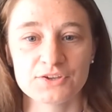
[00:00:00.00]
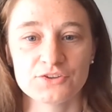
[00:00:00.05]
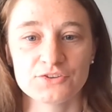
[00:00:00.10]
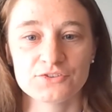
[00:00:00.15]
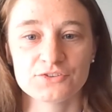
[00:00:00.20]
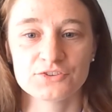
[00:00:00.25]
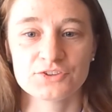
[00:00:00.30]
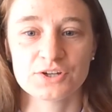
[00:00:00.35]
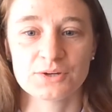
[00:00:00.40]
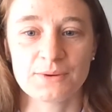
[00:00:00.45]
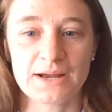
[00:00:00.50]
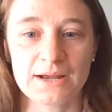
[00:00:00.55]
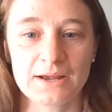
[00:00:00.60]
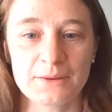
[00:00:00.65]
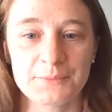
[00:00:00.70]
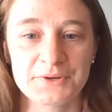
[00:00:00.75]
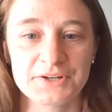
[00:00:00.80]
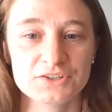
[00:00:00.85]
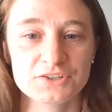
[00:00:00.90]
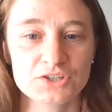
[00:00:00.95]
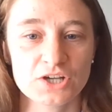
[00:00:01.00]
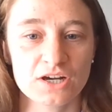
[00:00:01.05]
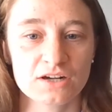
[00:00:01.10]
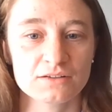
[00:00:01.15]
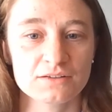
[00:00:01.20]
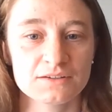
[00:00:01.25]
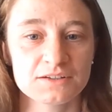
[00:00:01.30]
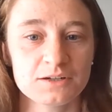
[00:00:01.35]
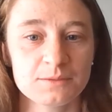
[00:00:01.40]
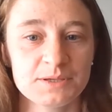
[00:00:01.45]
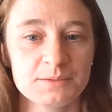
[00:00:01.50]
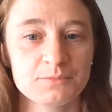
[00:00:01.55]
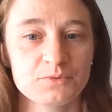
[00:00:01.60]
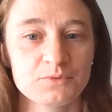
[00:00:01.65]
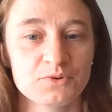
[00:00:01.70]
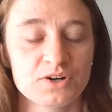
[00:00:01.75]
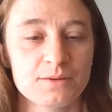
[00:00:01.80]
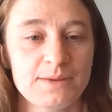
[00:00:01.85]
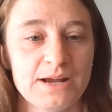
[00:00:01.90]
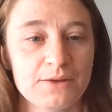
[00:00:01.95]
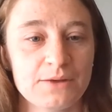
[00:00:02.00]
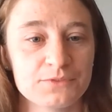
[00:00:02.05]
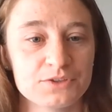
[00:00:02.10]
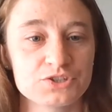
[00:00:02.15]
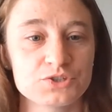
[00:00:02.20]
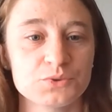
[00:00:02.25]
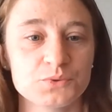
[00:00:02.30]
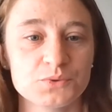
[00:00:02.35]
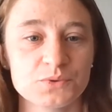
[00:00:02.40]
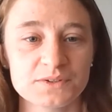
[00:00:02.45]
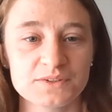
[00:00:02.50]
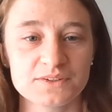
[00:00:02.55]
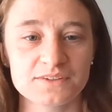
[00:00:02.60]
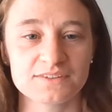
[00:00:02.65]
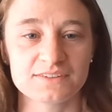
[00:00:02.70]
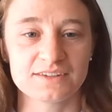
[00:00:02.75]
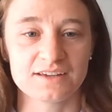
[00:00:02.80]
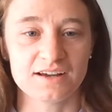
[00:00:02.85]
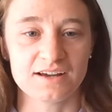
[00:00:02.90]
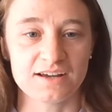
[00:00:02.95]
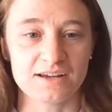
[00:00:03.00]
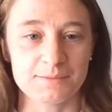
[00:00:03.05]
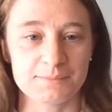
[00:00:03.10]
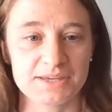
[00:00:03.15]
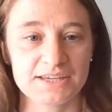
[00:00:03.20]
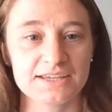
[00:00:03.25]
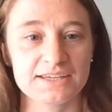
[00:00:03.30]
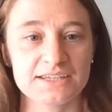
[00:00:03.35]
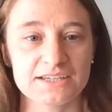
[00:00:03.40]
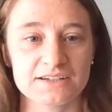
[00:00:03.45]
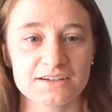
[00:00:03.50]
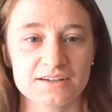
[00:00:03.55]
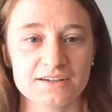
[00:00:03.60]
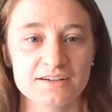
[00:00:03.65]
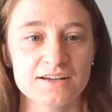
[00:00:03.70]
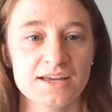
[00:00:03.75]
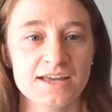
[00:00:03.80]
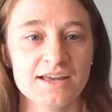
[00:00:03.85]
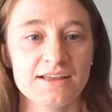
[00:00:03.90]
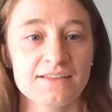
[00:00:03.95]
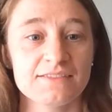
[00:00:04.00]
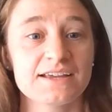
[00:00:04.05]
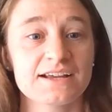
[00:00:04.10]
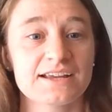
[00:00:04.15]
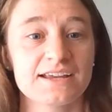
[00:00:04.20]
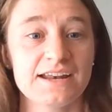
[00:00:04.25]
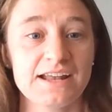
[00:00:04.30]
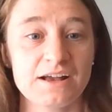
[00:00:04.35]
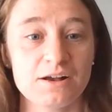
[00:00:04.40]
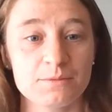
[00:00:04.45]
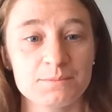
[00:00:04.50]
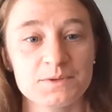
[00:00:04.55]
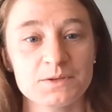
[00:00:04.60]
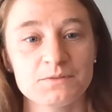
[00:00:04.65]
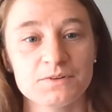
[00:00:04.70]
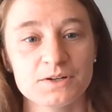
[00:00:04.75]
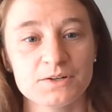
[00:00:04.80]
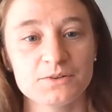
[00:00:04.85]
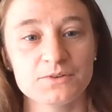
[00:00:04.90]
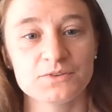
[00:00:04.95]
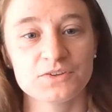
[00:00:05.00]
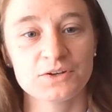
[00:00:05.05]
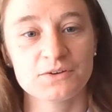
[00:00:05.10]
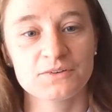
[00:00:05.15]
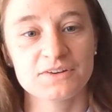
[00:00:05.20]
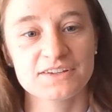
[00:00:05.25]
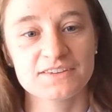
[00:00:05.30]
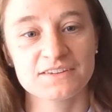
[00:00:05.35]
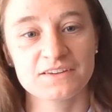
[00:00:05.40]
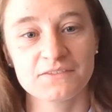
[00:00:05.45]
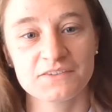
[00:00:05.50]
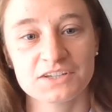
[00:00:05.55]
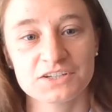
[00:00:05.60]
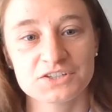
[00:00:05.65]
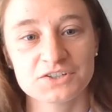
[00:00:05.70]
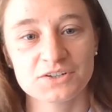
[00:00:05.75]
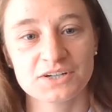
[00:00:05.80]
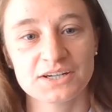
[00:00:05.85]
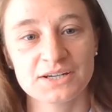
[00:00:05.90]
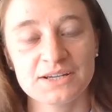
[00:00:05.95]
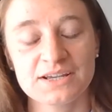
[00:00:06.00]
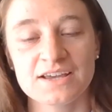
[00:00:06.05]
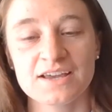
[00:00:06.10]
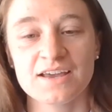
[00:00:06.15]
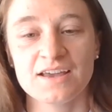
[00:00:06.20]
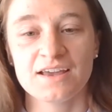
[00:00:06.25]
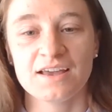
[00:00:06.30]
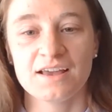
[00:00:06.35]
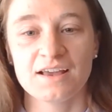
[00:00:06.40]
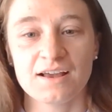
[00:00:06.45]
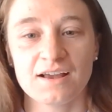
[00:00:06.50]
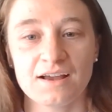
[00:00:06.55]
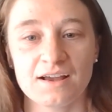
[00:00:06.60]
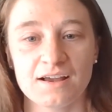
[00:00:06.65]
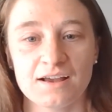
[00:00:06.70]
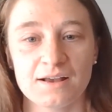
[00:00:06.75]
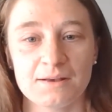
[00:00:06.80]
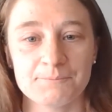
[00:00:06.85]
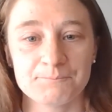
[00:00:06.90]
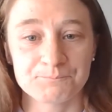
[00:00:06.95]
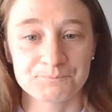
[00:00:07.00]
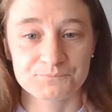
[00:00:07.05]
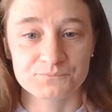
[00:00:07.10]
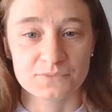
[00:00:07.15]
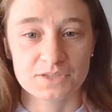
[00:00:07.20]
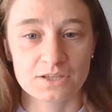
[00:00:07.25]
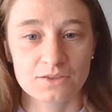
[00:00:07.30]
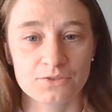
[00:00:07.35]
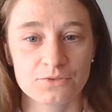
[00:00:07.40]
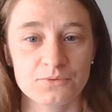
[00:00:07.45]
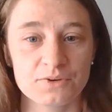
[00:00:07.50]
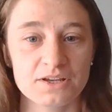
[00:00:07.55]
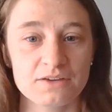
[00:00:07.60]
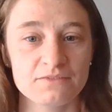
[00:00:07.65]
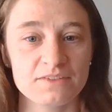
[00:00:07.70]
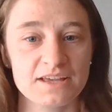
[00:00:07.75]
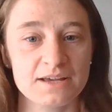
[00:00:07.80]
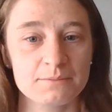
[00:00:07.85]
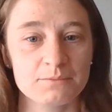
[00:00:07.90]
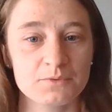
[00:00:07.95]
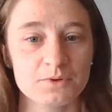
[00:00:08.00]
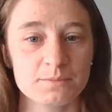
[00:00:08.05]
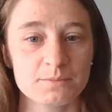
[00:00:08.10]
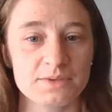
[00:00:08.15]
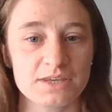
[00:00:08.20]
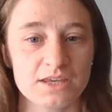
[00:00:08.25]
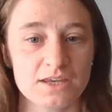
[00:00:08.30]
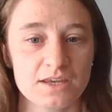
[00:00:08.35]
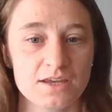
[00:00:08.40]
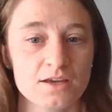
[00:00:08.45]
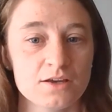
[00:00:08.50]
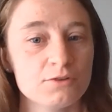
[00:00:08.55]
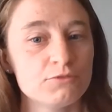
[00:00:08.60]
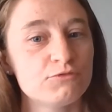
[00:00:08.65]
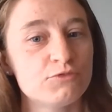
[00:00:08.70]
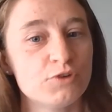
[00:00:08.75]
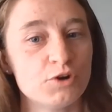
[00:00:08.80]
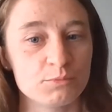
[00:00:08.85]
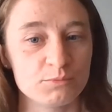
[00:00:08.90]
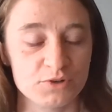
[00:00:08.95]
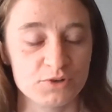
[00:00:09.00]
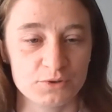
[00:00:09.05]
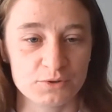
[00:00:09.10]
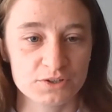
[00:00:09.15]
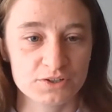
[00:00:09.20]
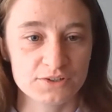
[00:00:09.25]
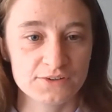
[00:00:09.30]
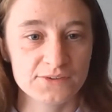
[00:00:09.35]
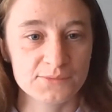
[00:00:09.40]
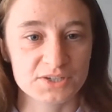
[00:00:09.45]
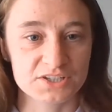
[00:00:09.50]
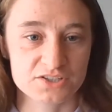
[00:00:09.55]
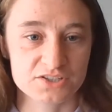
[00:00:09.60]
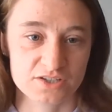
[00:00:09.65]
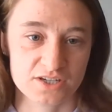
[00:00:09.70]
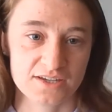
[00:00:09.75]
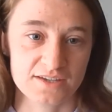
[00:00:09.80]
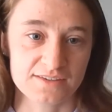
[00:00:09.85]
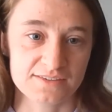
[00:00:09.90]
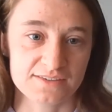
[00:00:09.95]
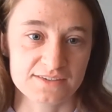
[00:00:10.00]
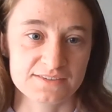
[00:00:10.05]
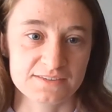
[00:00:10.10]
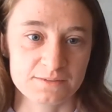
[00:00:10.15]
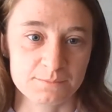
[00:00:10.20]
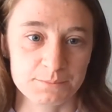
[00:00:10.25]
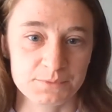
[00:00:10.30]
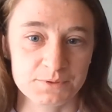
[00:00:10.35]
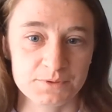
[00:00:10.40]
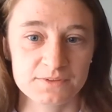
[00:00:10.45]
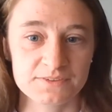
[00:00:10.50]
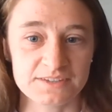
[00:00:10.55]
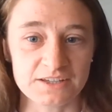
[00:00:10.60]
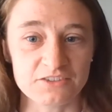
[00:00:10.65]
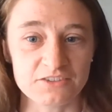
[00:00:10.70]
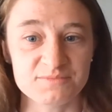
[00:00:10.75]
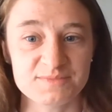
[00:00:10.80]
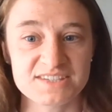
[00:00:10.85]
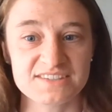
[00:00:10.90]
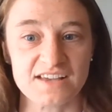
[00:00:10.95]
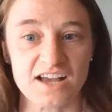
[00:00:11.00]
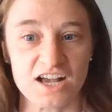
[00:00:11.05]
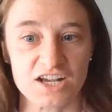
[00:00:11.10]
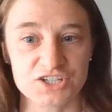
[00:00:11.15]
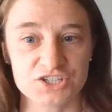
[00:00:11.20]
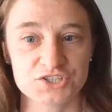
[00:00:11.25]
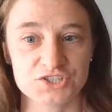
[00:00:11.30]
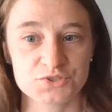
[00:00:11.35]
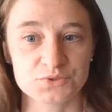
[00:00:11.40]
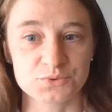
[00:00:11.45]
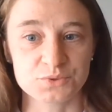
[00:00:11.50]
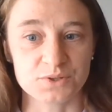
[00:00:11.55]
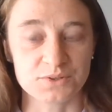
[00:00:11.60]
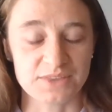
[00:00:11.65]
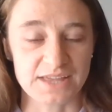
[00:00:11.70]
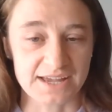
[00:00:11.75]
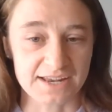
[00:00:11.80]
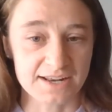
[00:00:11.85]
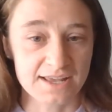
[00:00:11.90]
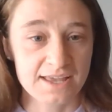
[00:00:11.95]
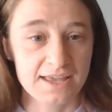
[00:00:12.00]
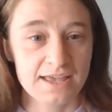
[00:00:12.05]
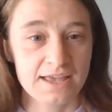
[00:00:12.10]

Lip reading: So I will talk a little bit more about the tools and gear that can help you reduce your risk of injury. 3 of them will be foam rollers, which is a simple self-massage tool that